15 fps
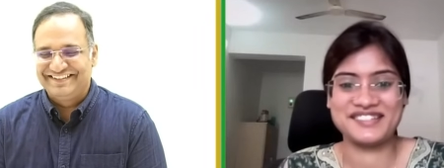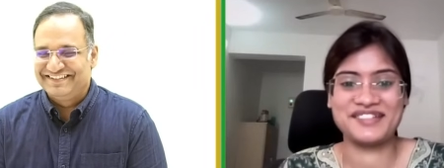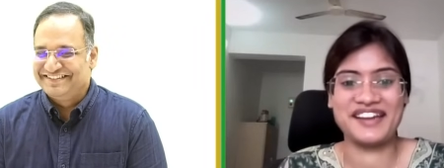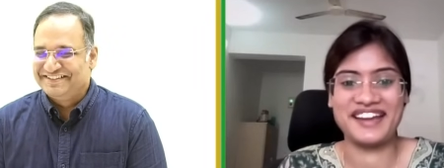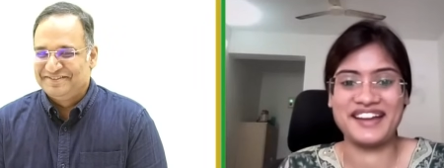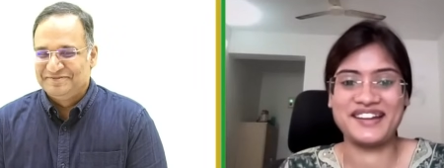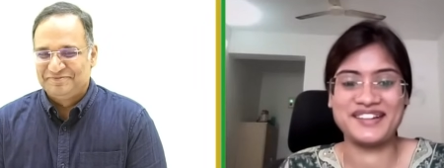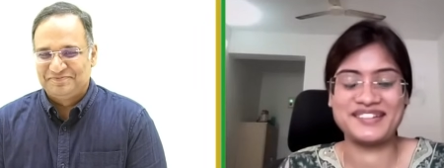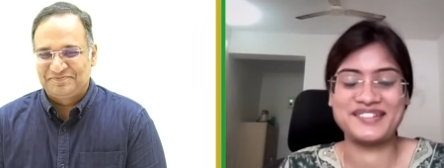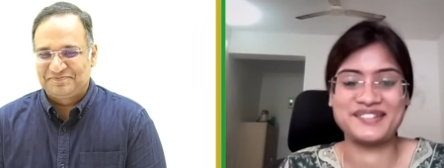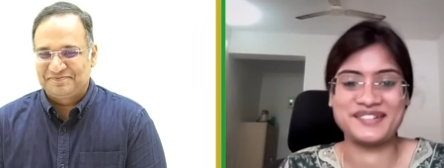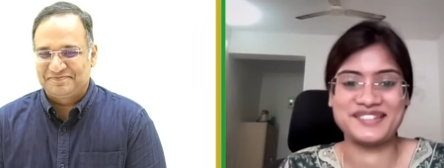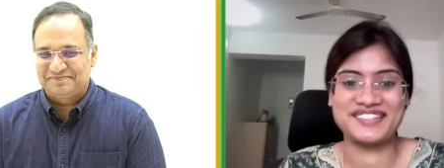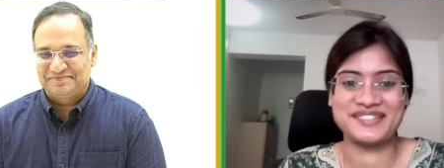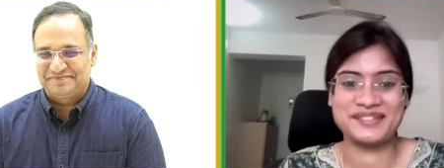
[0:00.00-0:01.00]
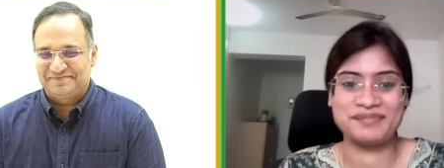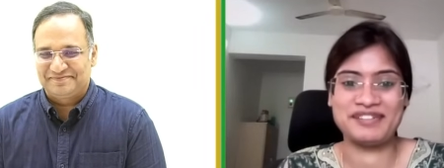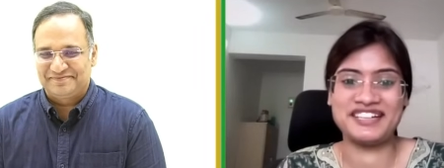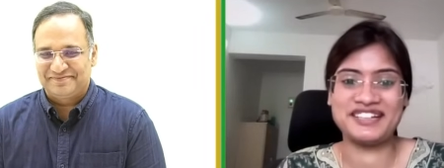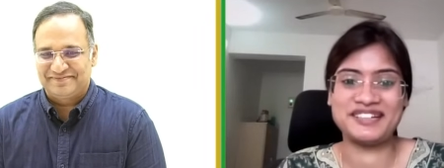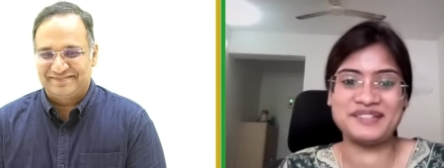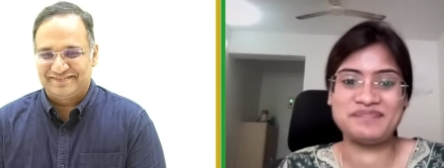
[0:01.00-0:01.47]
Speaker 1: so i tipped
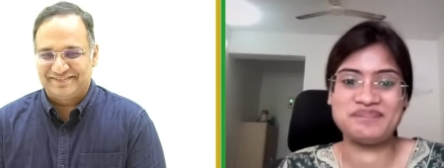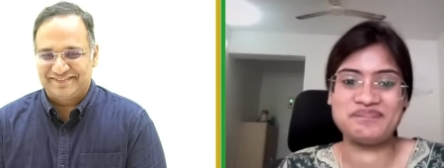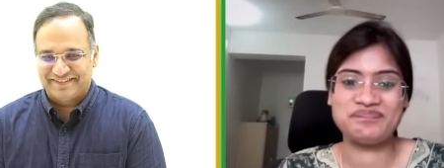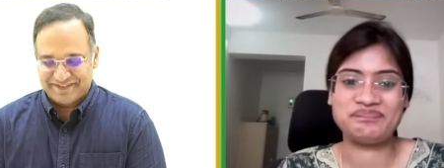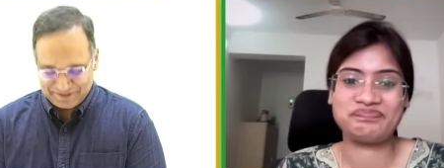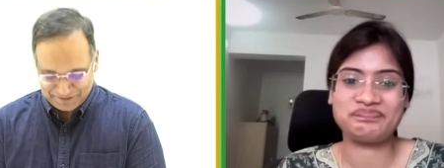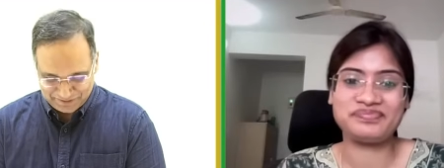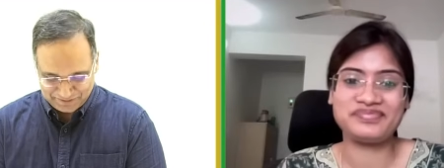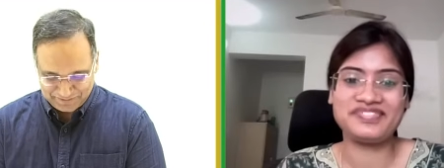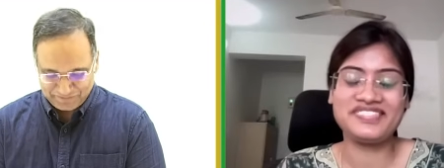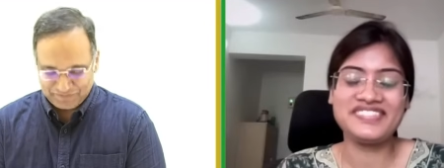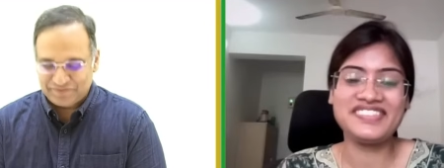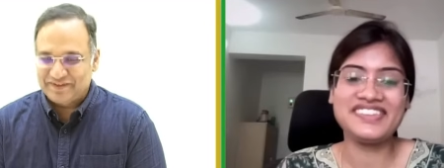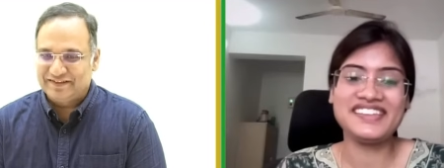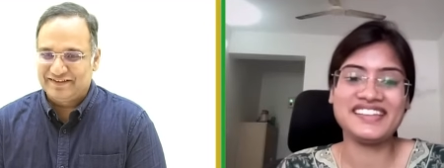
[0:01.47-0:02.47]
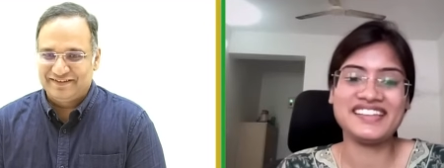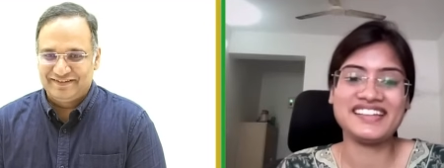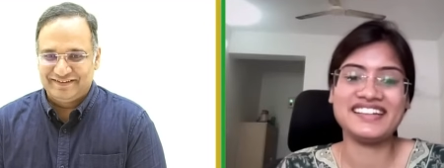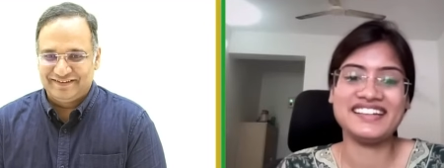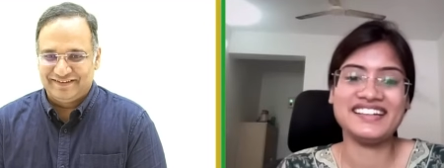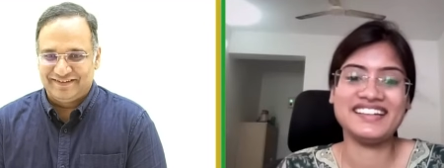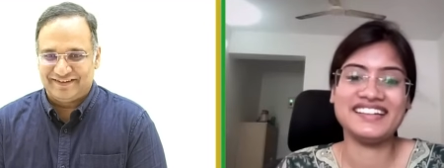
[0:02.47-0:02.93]
speed
Speaker 2: so
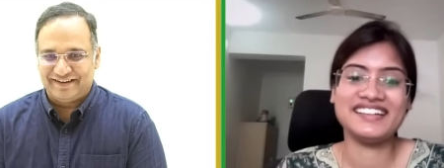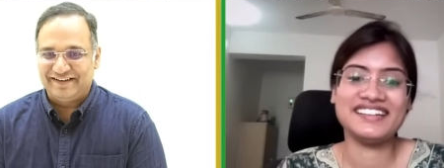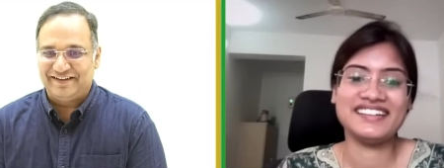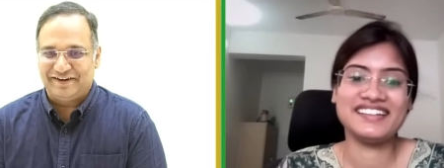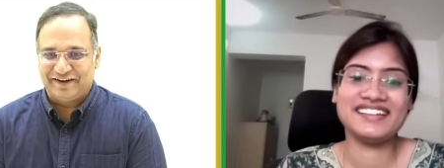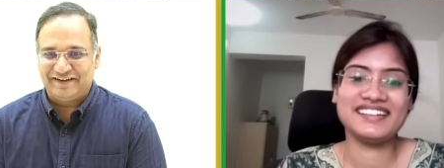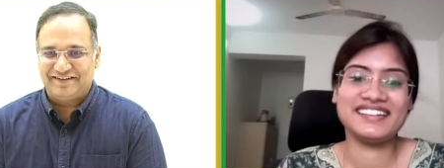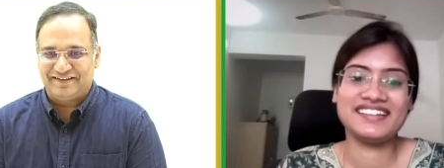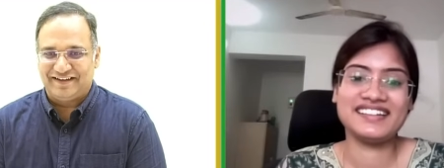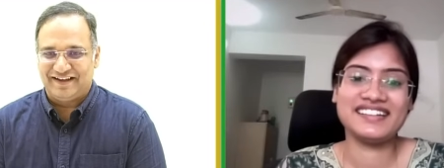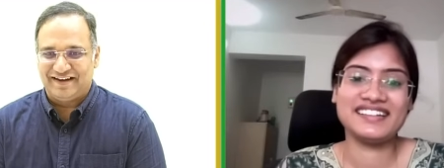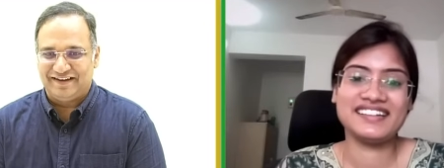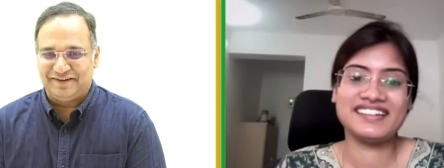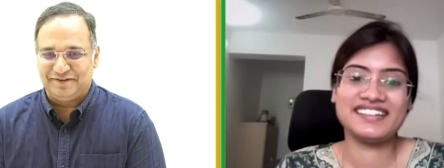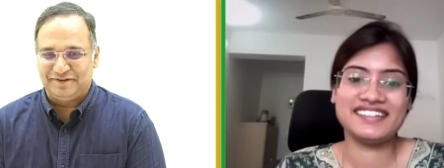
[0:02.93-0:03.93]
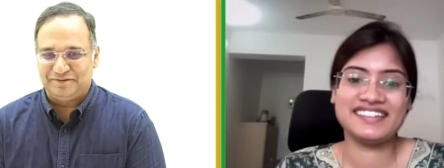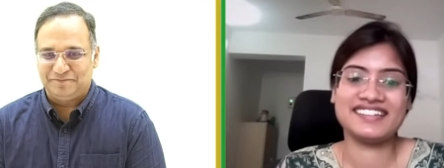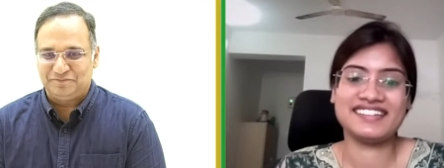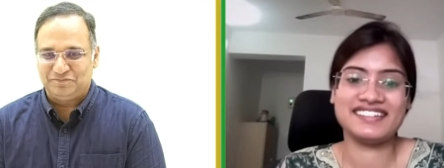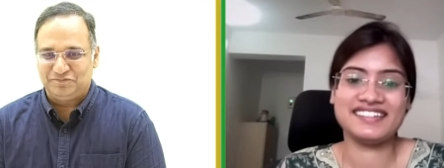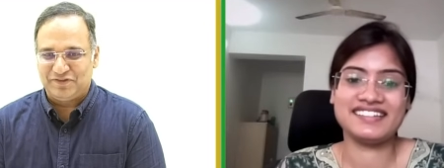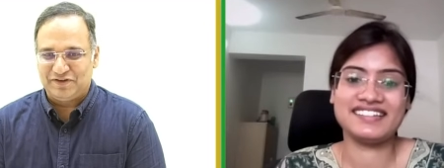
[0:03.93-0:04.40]
really great. And uh,
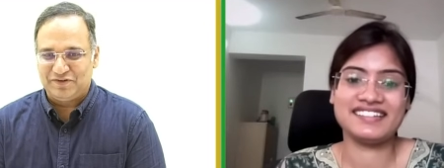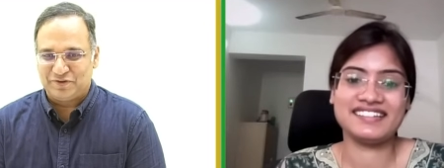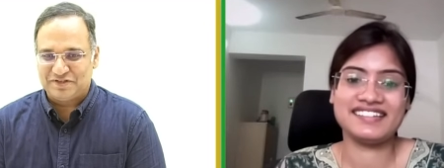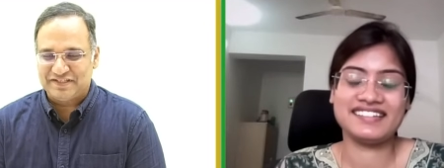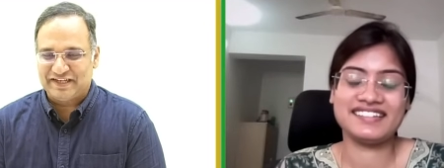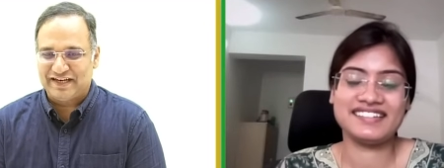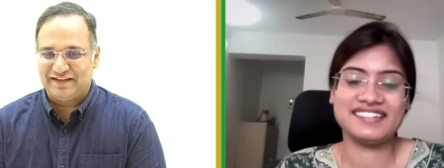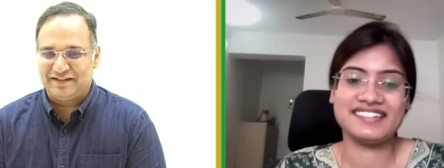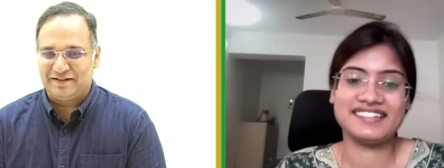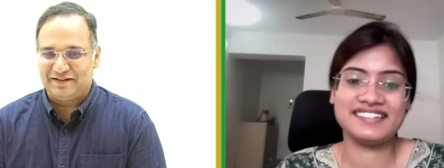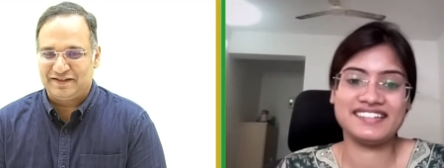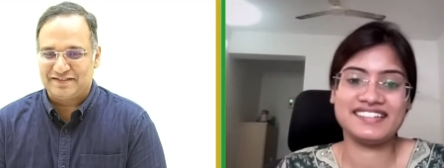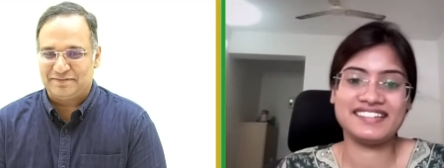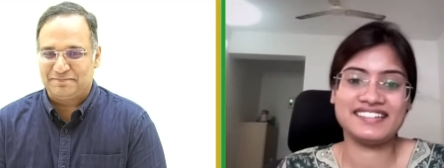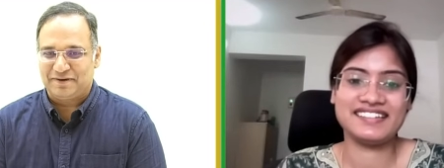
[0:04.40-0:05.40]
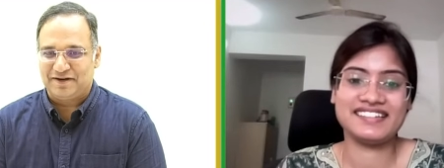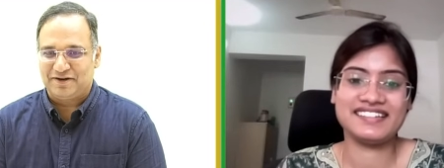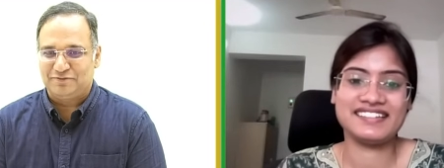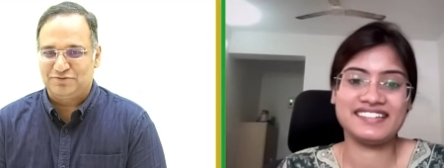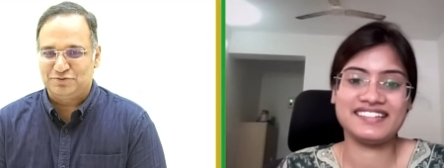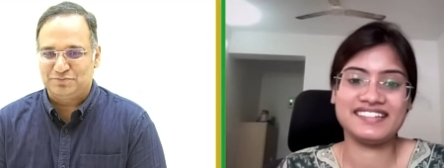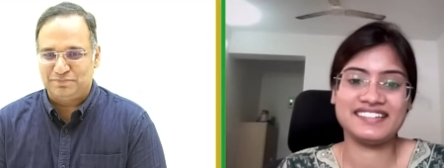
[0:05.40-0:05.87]
we, once again, as a
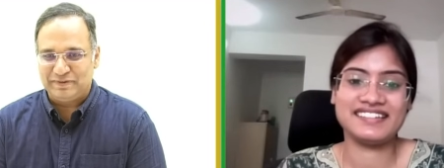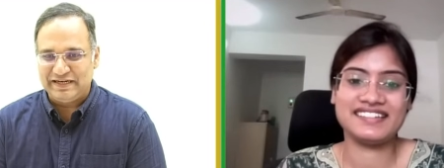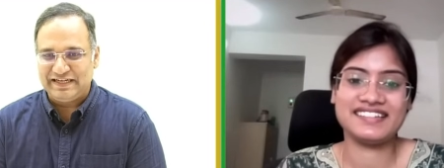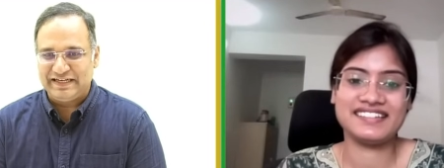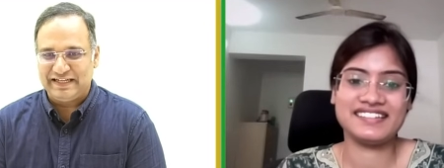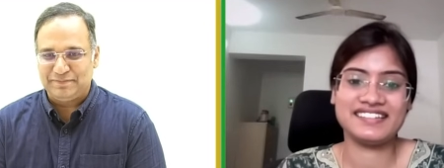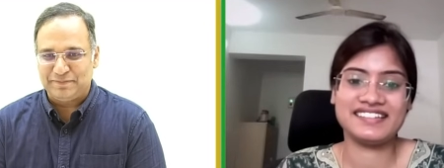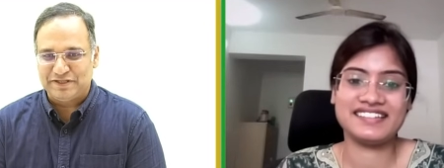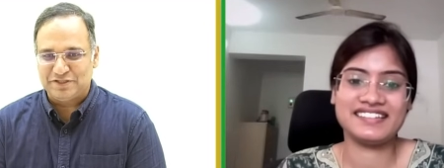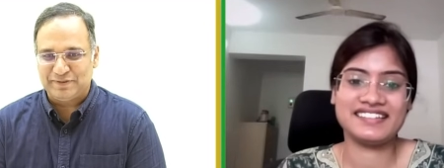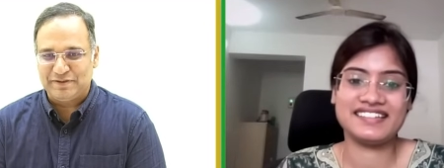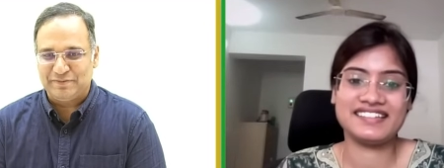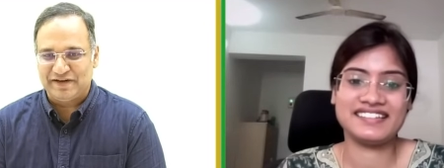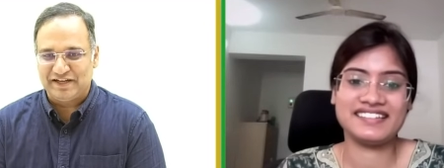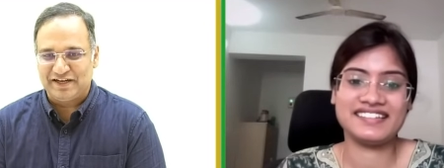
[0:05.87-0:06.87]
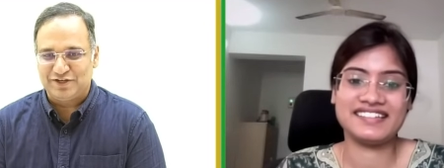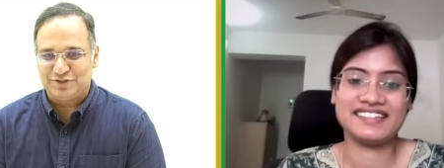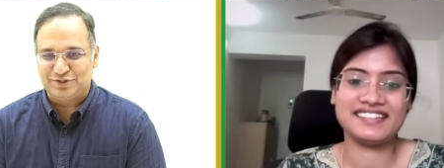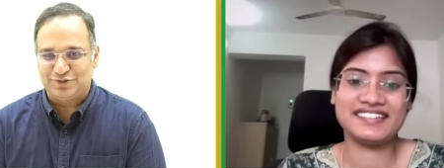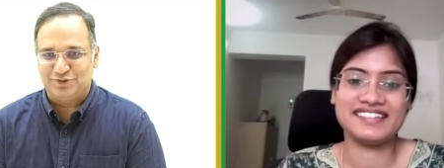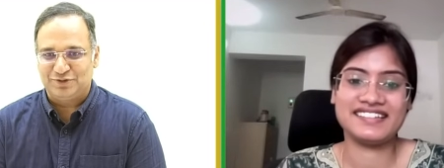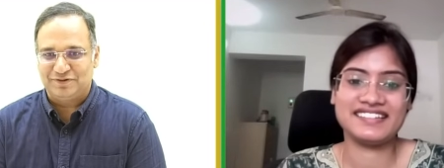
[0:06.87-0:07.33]
part of SPEED team and SPEED Medical
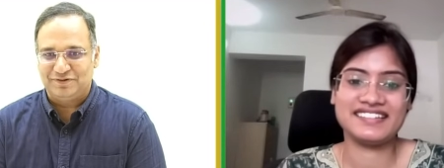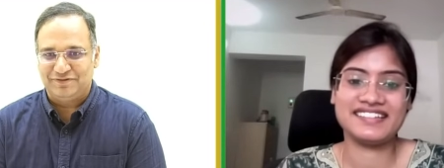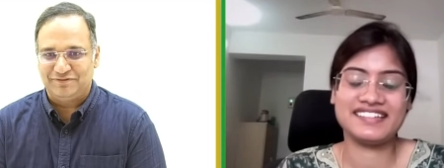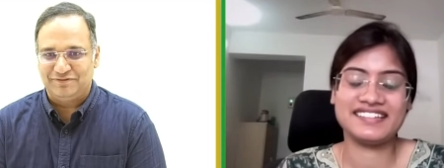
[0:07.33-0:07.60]
Institute,